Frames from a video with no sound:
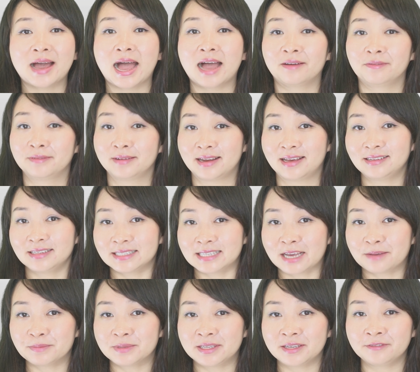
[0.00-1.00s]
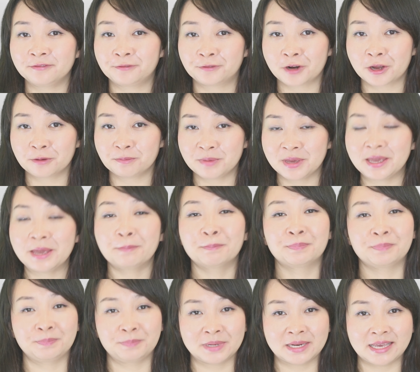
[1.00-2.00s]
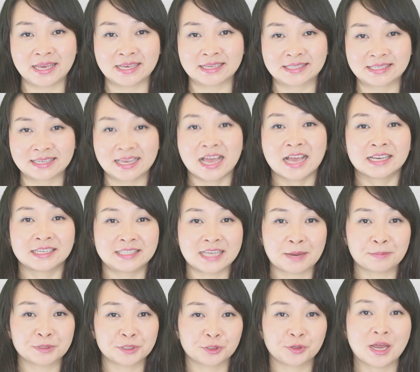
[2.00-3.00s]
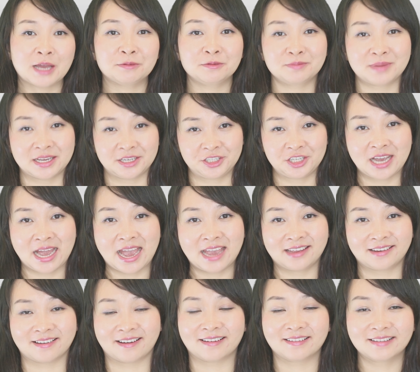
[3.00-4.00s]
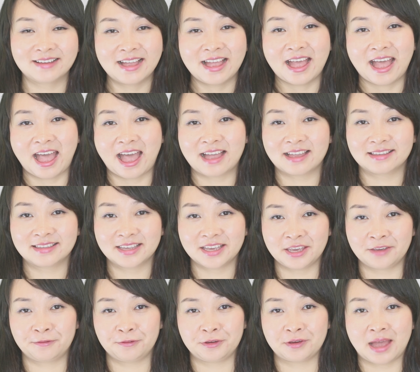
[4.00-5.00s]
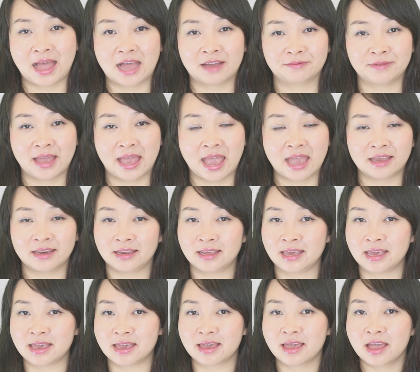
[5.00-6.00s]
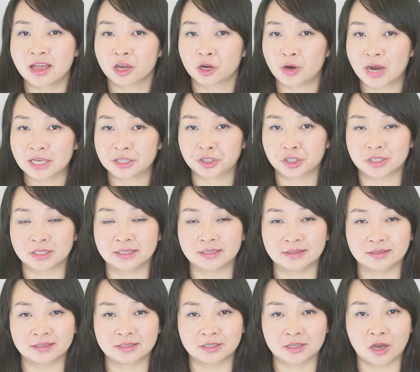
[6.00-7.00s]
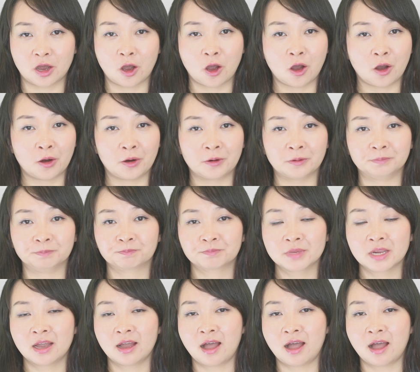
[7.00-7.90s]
you have learned something from me, please subscribe my channel, and if you have any questions or